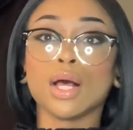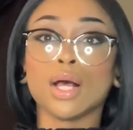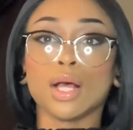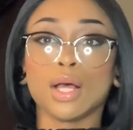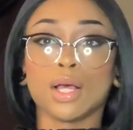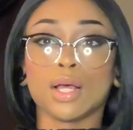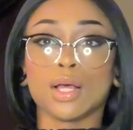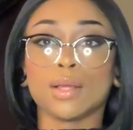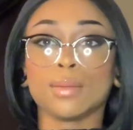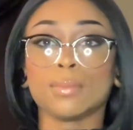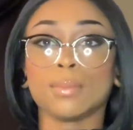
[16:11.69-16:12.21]

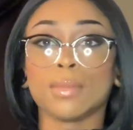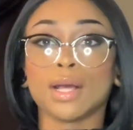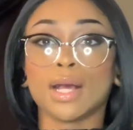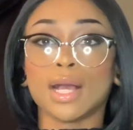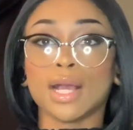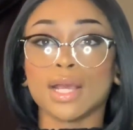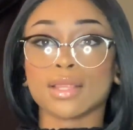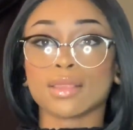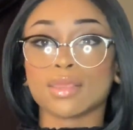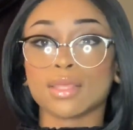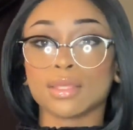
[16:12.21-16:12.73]
Um,
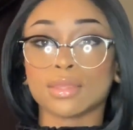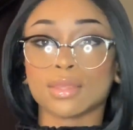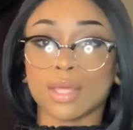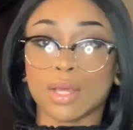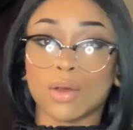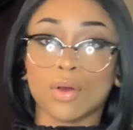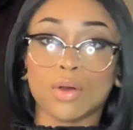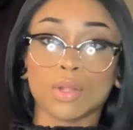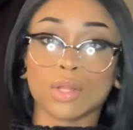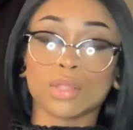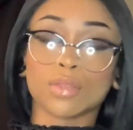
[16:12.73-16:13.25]
I think that
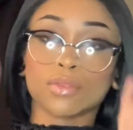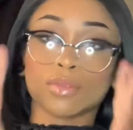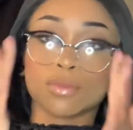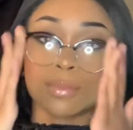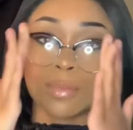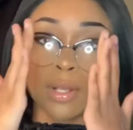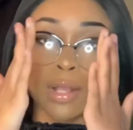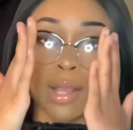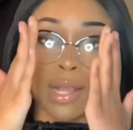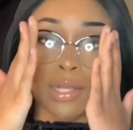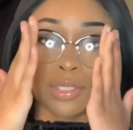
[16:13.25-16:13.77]
all of them
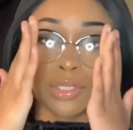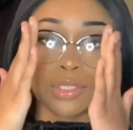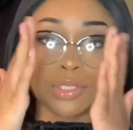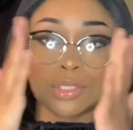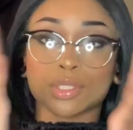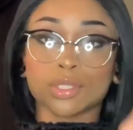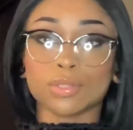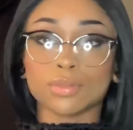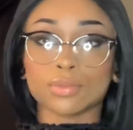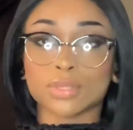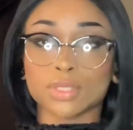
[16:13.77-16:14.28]
are actually
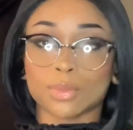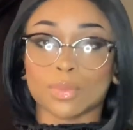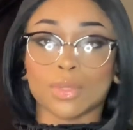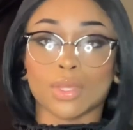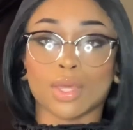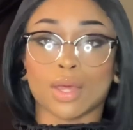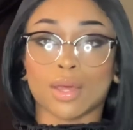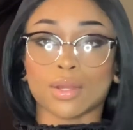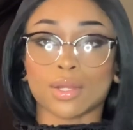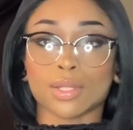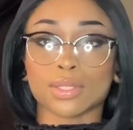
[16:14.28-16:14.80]
cute to be
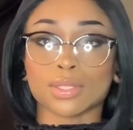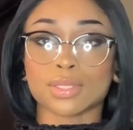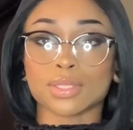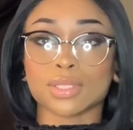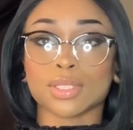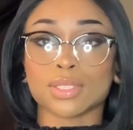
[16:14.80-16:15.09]
honest.